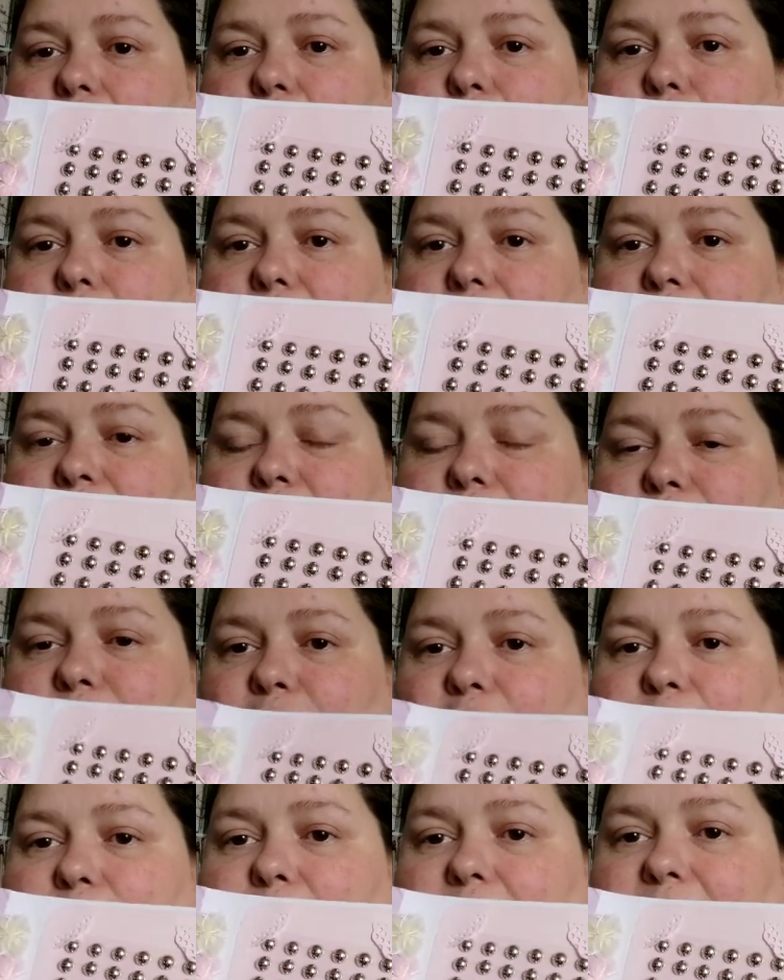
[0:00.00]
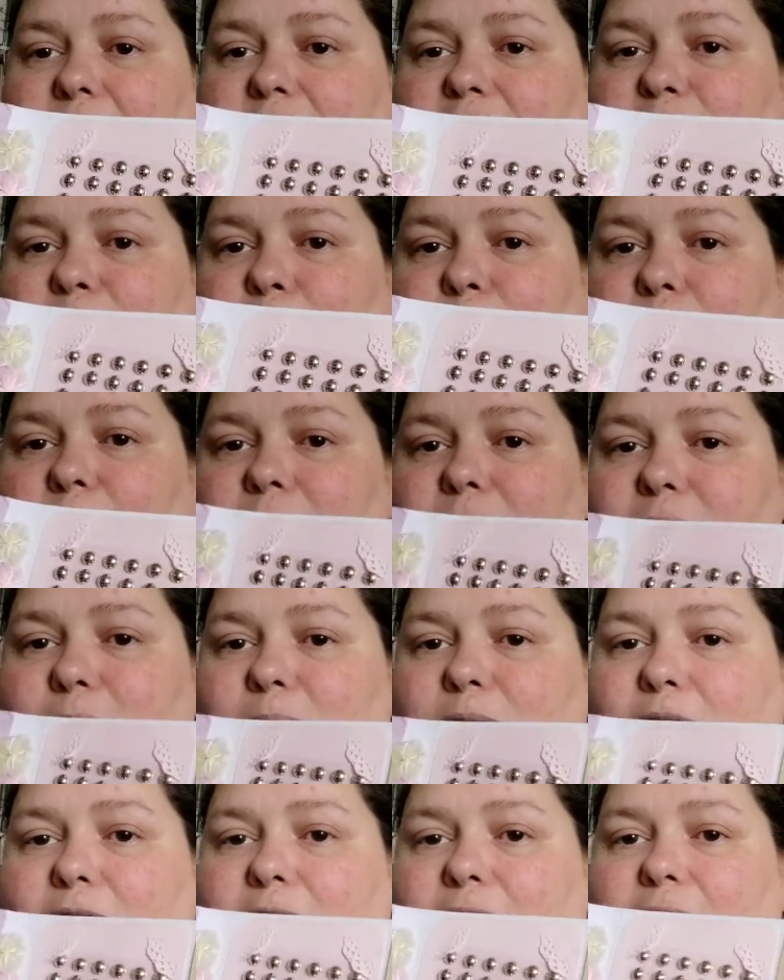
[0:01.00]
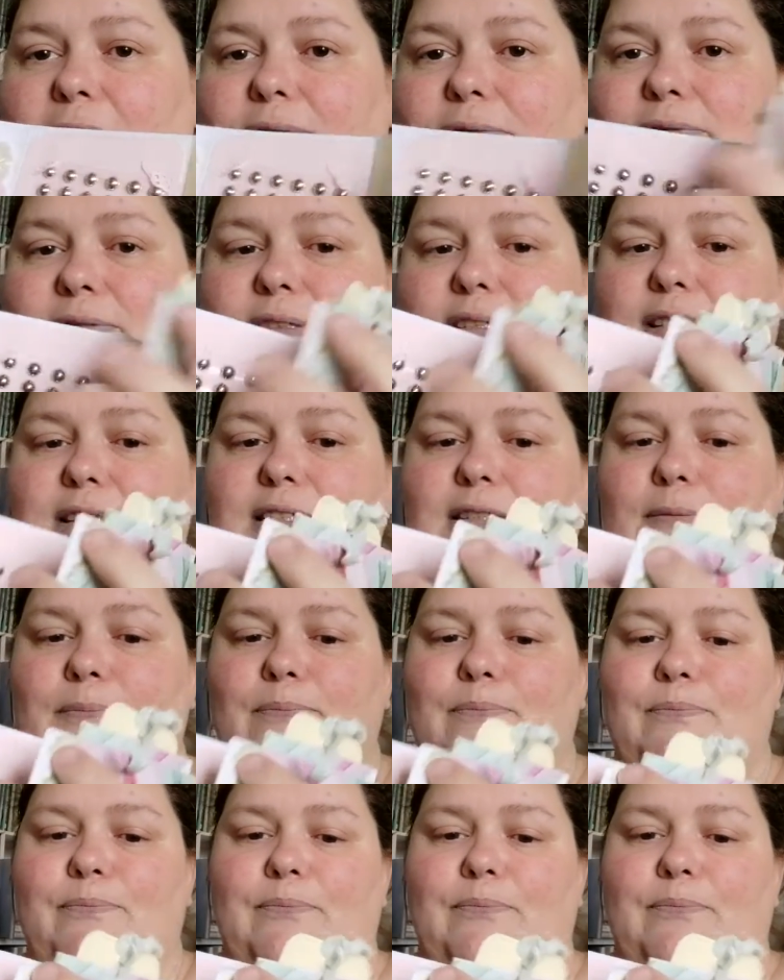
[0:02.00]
but in the photo mats I've put some little gifts.